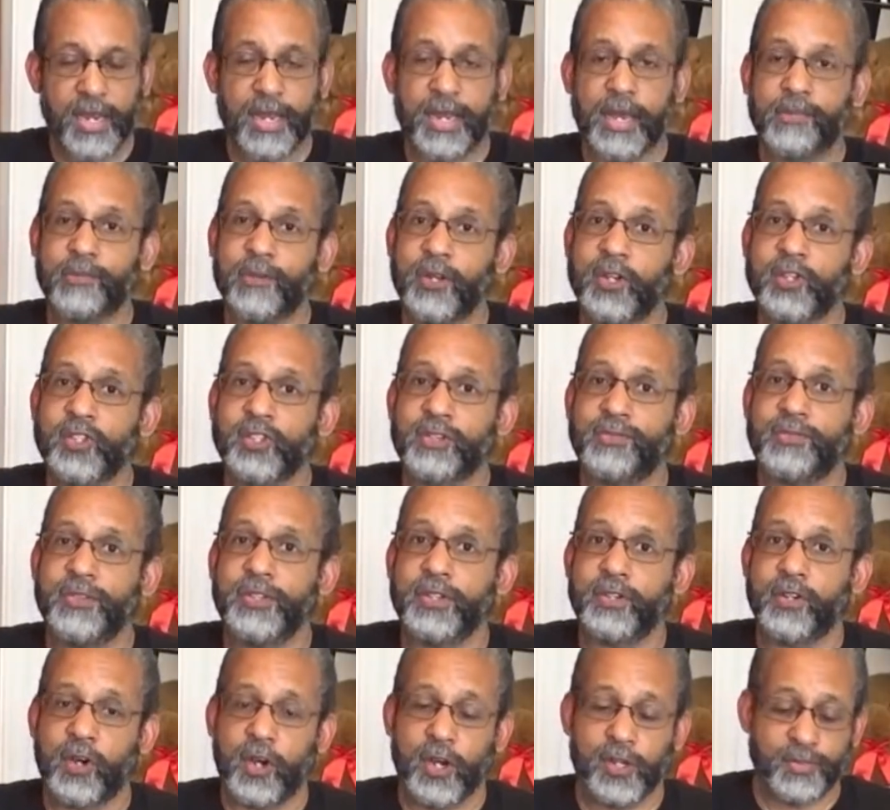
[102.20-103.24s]
Now I'm going to shuffle
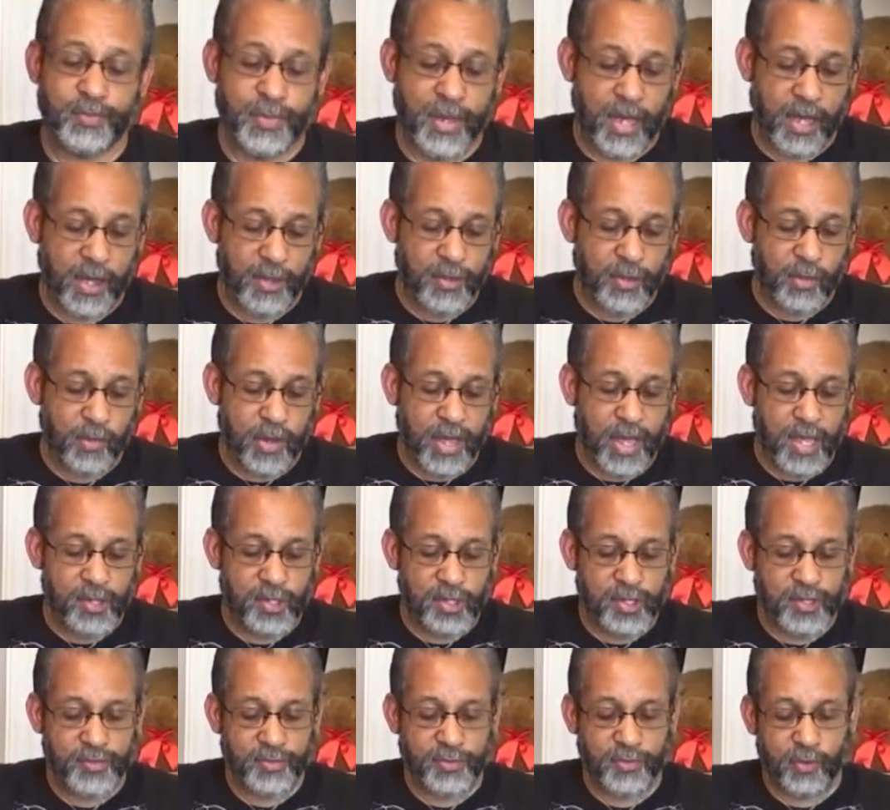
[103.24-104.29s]
the cards my other way
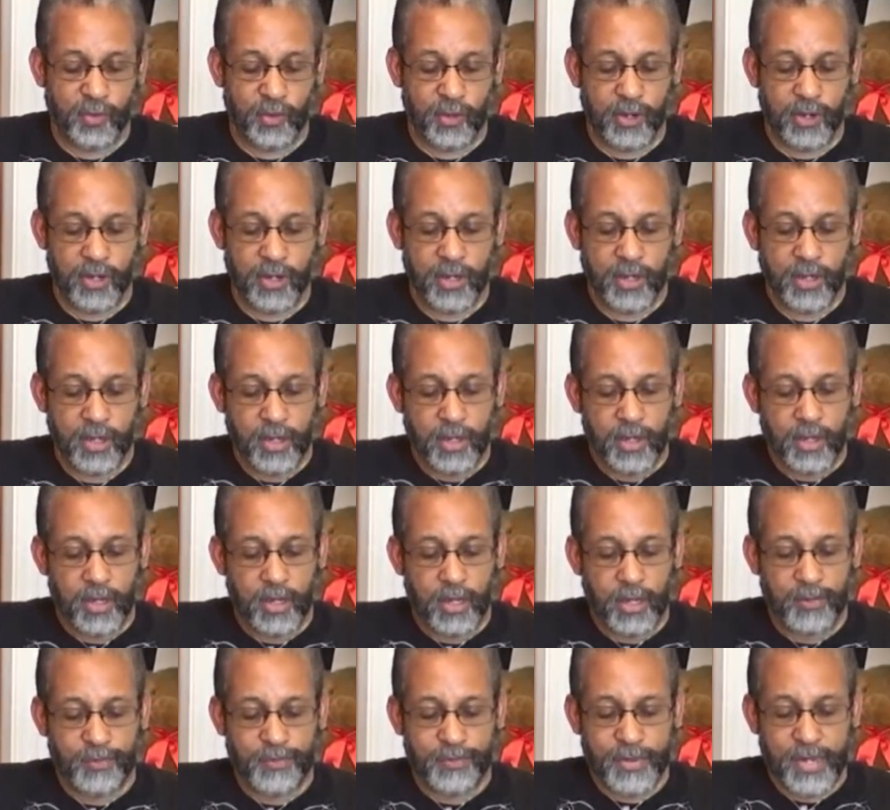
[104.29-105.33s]
just for
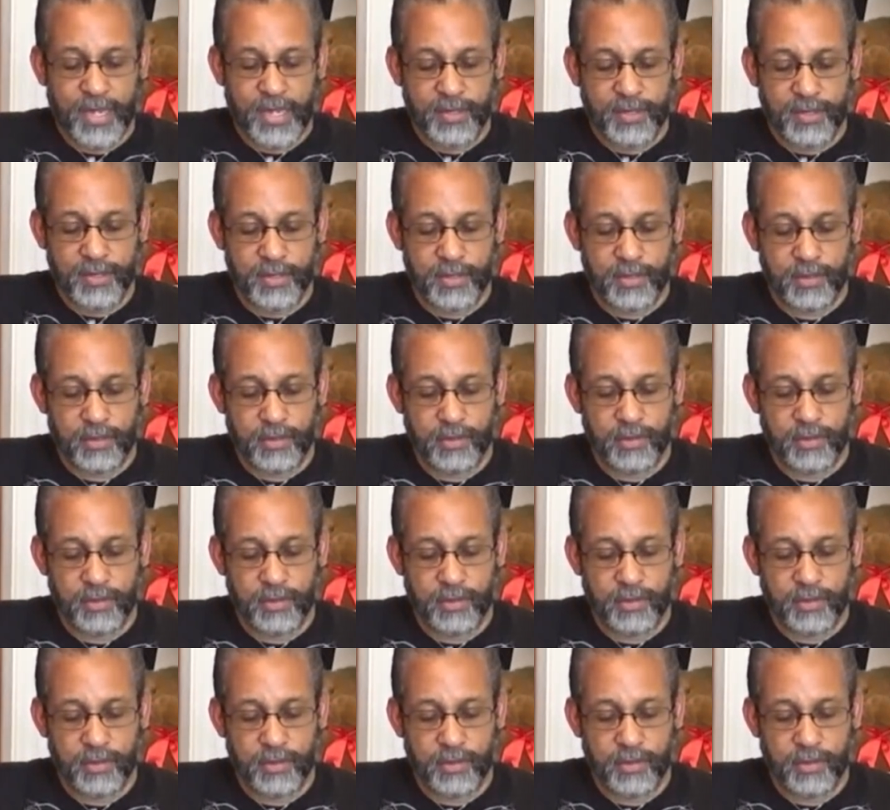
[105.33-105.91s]
a bit.